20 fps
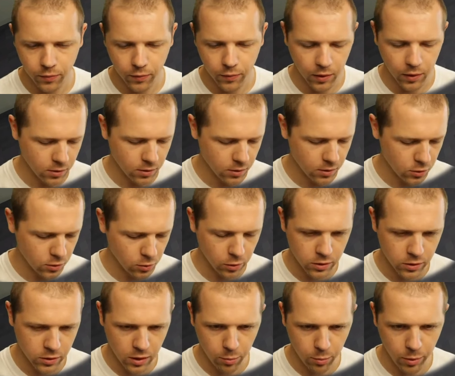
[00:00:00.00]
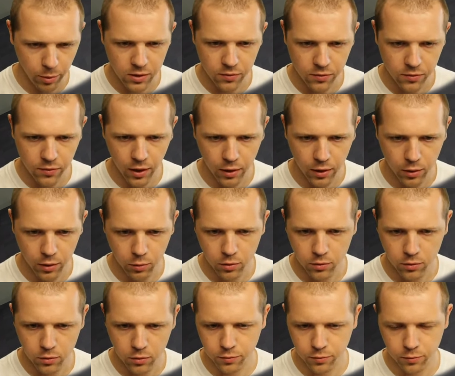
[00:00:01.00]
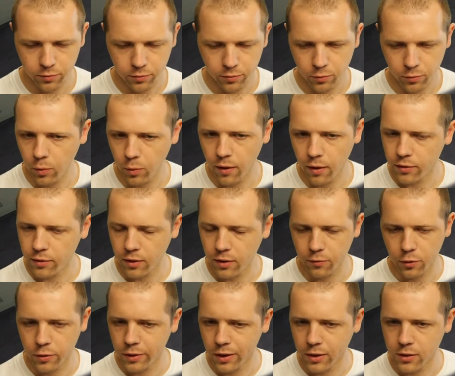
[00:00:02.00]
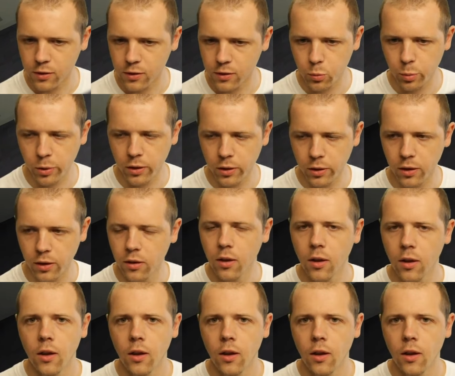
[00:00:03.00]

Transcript: is it stores a base value of whatever the info text is you put in,